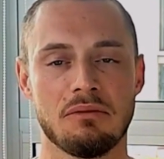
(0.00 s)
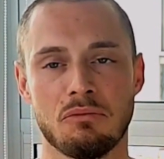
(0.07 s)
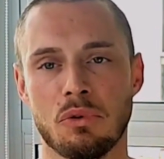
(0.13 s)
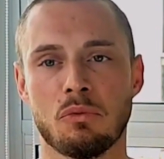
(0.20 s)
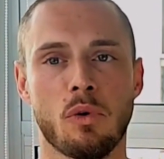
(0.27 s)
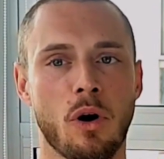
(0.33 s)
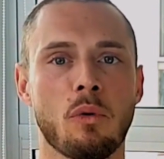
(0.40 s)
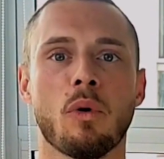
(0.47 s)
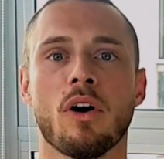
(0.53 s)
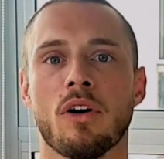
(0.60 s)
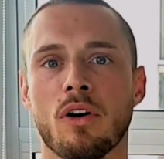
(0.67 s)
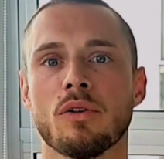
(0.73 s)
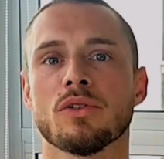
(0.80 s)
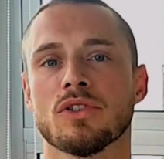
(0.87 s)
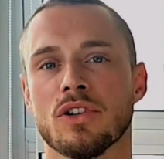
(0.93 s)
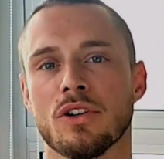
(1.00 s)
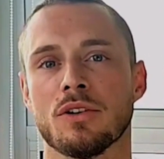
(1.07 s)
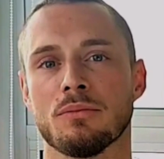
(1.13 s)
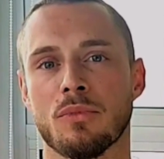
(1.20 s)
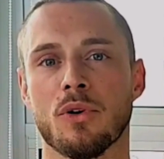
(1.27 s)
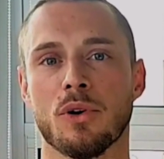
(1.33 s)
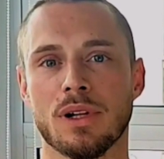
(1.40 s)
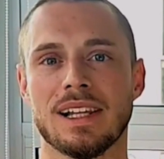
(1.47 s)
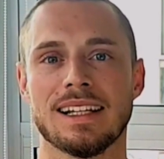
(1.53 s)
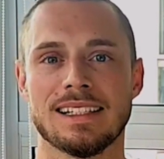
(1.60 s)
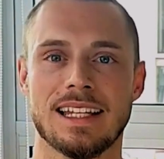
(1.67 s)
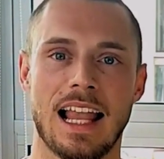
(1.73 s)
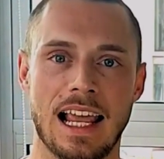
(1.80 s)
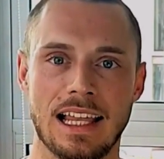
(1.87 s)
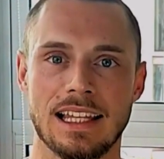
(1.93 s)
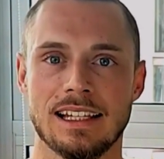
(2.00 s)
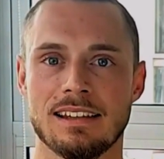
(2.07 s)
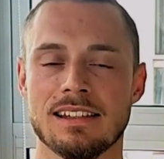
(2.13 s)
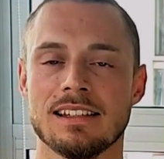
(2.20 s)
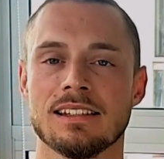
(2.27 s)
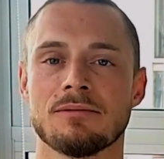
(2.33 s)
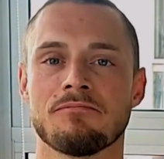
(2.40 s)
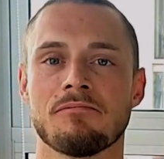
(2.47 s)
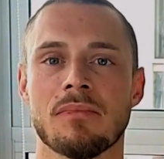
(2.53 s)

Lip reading: we're also more or less like this.